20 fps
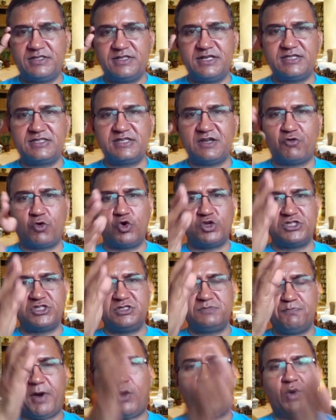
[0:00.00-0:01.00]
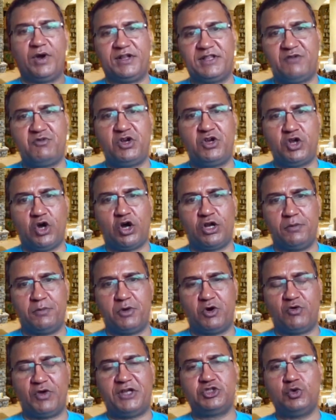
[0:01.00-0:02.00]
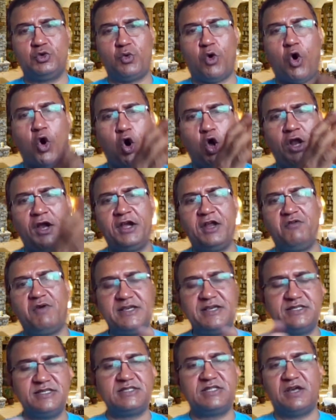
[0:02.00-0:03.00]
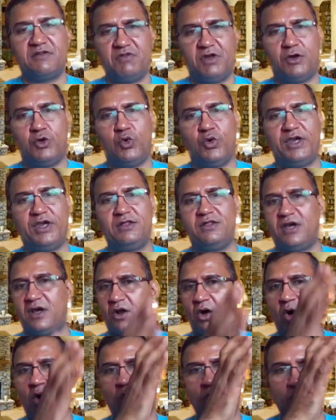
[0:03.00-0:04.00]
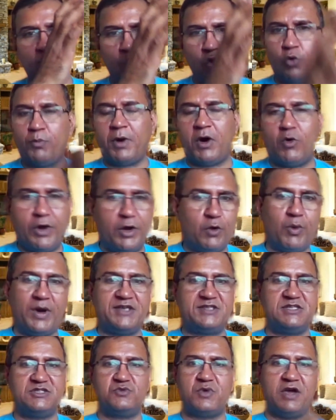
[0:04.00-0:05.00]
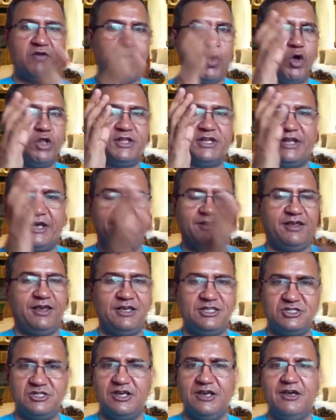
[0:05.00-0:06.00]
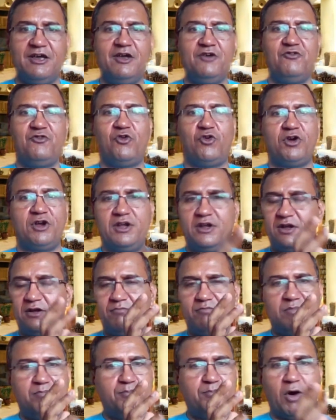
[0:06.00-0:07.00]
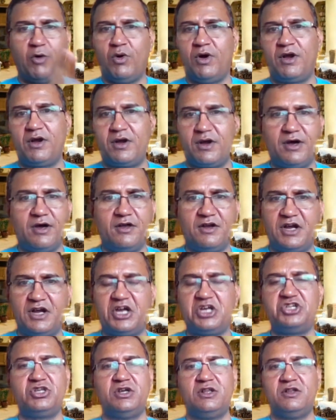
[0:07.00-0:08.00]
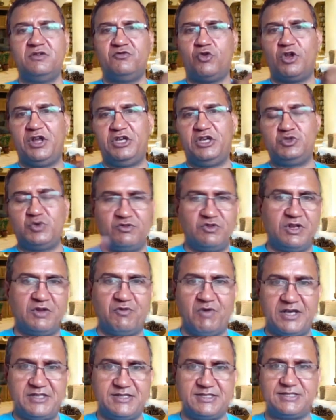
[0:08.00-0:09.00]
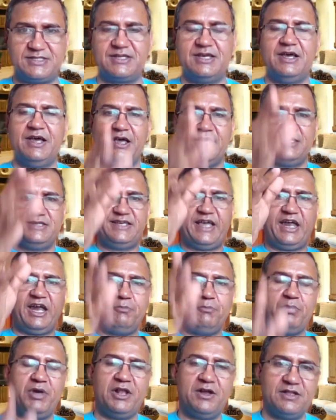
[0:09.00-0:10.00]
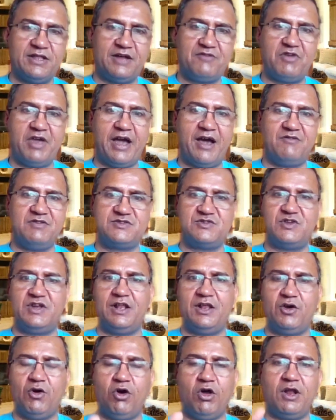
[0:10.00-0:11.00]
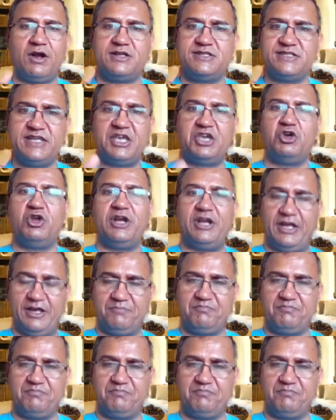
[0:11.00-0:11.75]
is, of course, power that we talked about, right? So all our devices that we are doing, they're all low power devices. We have all the techniques for power reduction for each one of the devices. Second pillar that we have is really all our security.